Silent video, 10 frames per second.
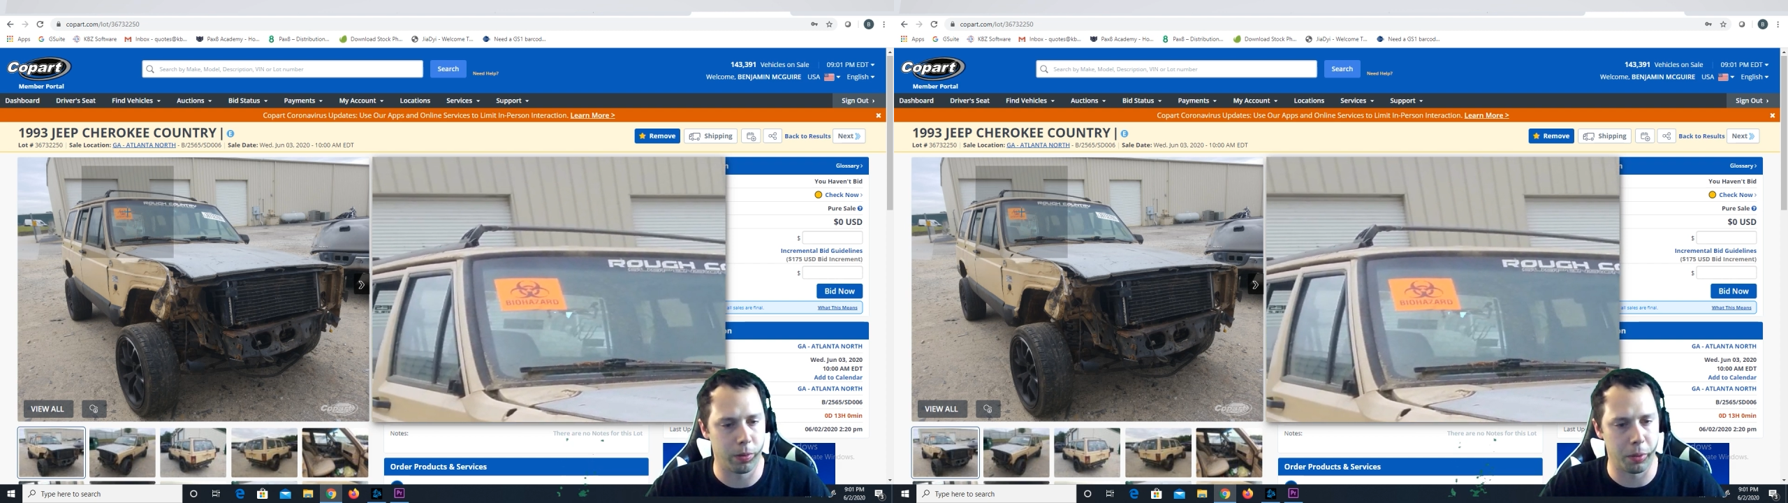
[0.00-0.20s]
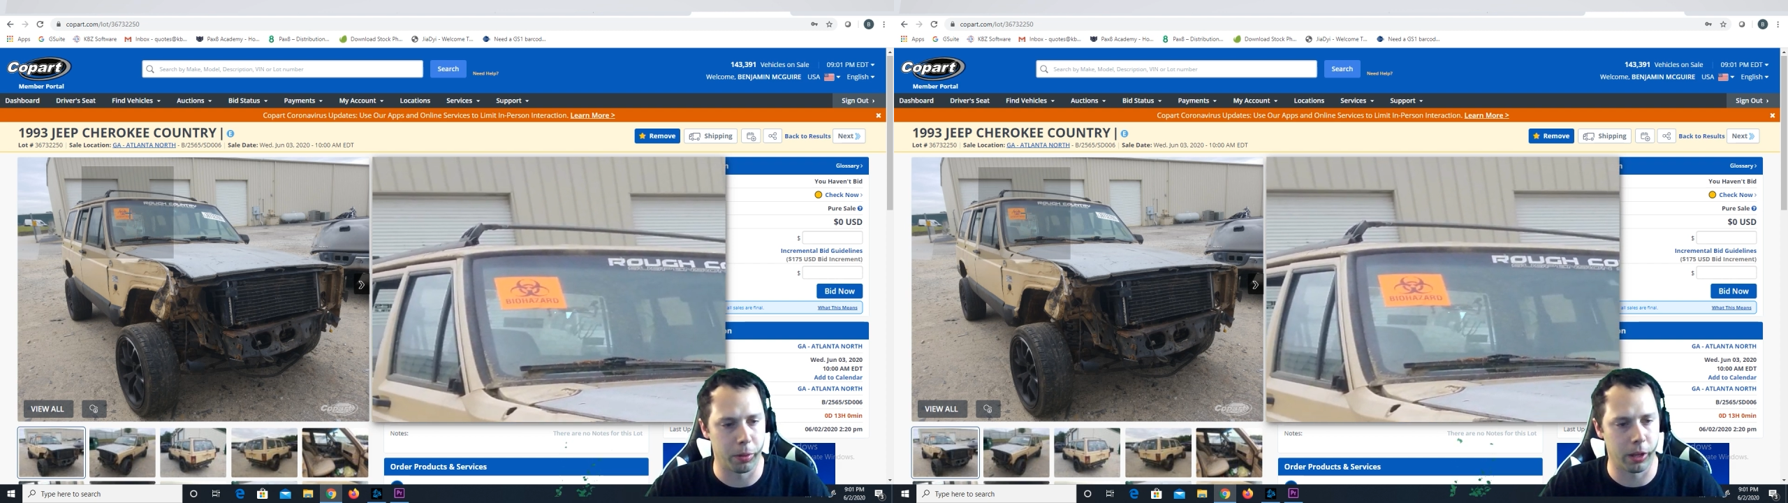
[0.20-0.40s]

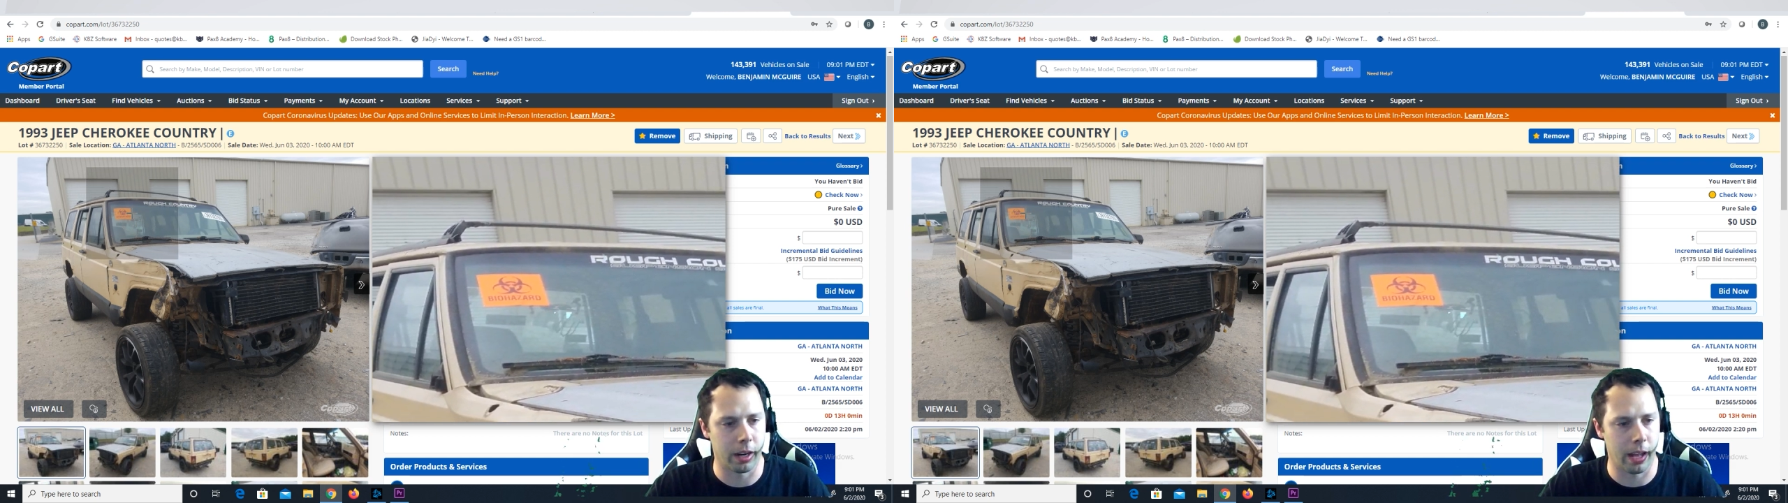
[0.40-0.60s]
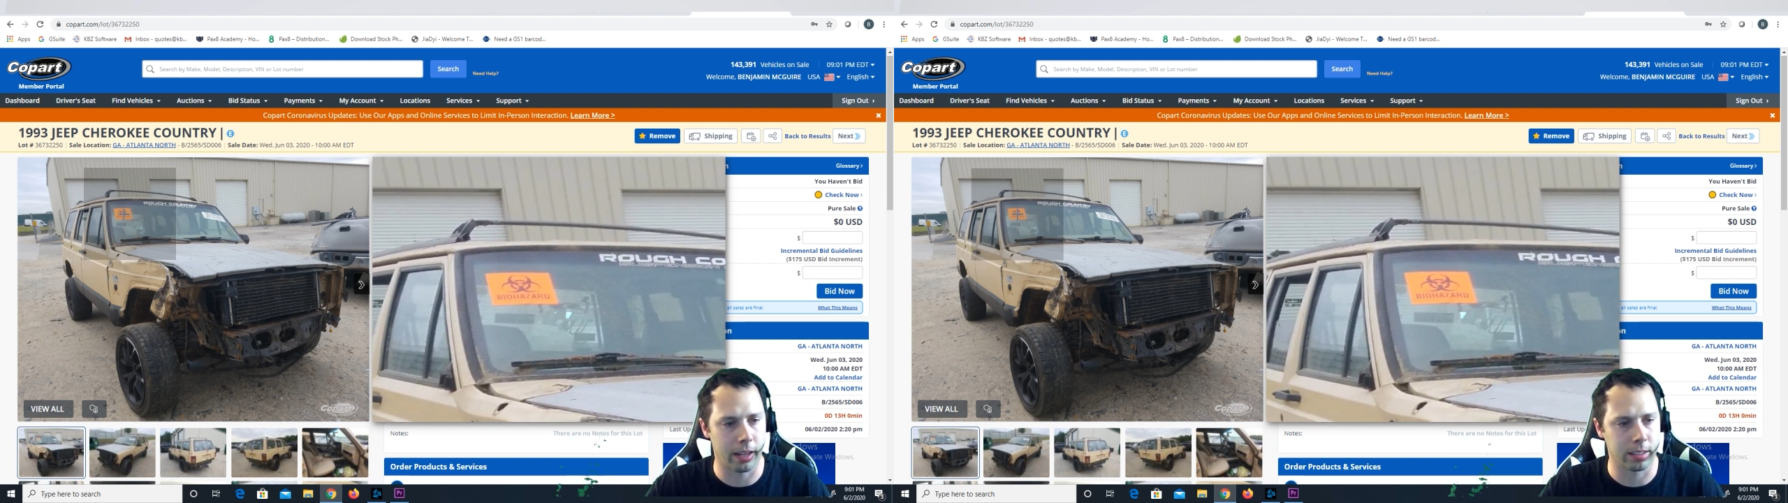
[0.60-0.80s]
people get in
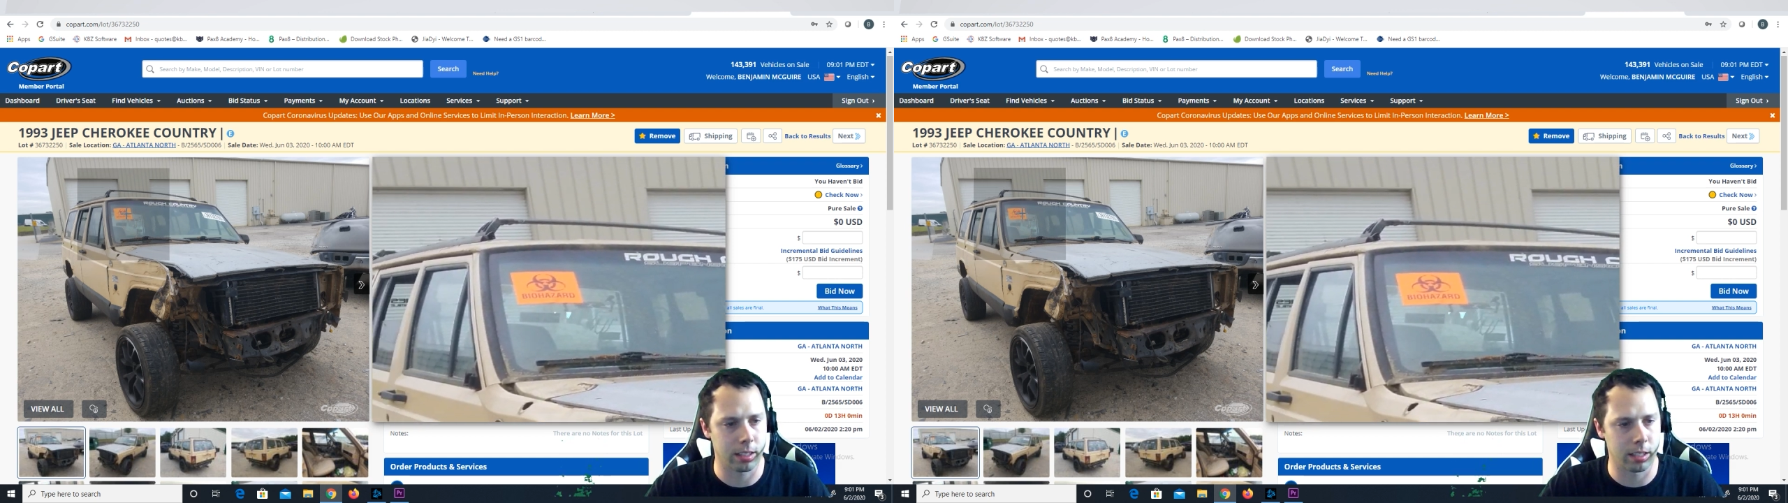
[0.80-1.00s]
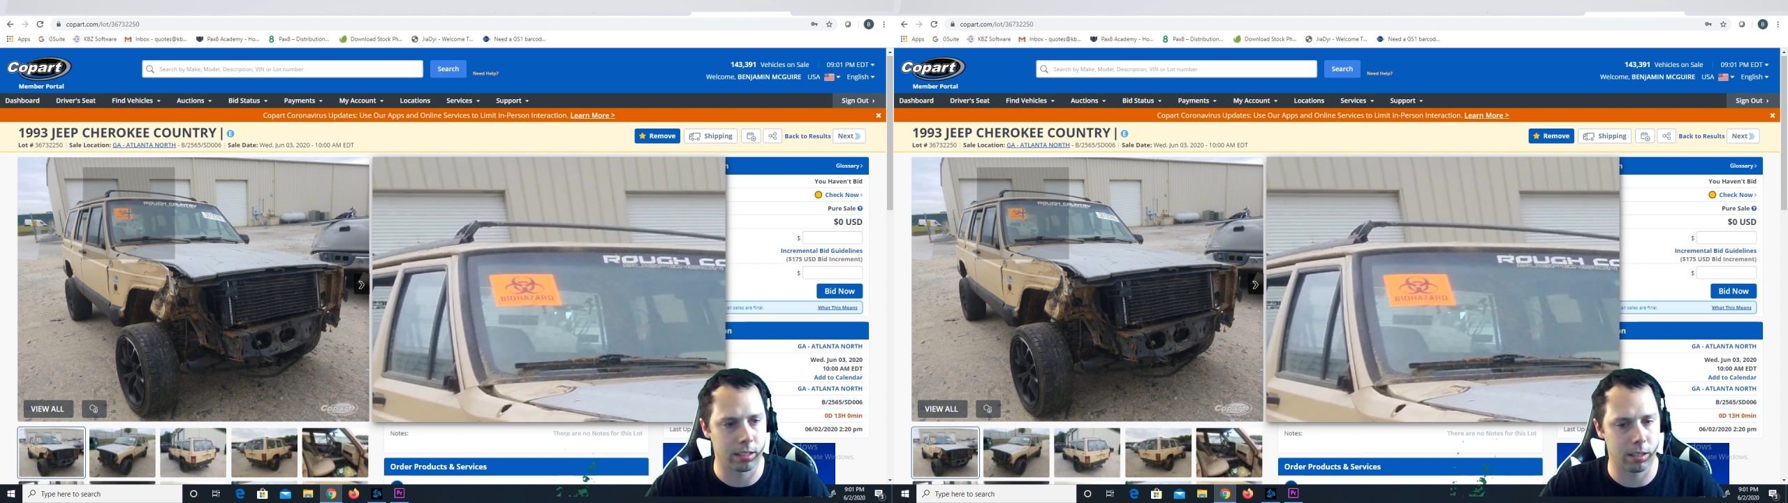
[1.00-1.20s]
accidents,